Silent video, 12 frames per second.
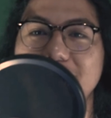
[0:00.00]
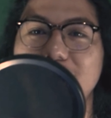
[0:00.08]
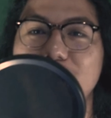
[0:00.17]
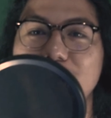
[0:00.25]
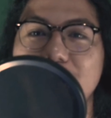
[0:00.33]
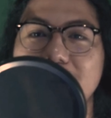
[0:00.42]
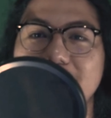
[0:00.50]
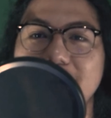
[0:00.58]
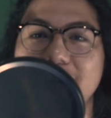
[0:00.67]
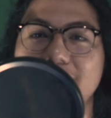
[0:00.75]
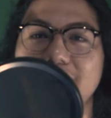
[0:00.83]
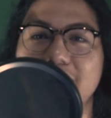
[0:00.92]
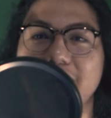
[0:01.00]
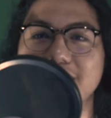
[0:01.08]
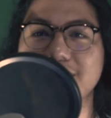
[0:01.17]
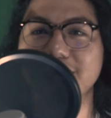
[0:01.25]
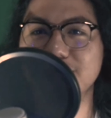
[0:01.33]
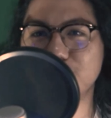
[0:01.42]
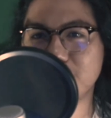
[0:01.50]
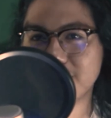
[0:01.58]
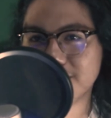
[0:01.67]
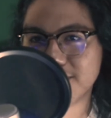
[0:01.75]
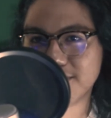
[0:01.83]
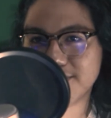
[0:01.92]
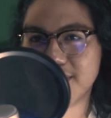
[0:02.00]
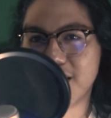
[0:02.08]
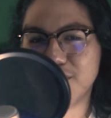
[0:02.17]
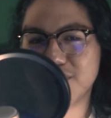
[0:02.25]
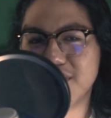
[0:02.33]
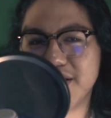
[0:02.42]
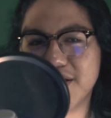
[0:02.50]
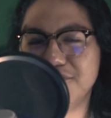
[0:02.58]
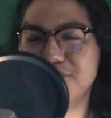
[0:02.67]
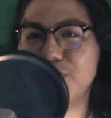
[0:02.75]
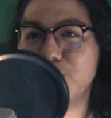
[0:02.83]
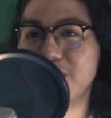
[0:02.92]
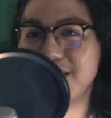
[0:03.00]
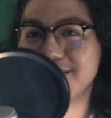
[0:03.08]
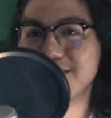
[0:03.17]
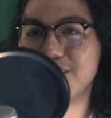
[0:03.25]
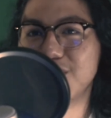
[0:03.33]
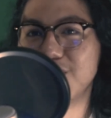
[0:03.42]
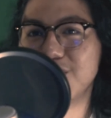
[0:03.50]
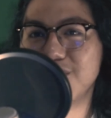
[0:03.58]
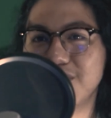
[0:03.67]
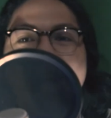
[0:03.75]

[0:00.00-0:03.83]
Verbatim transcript: Go mic. I actually tweeted this out like a few weeks ago.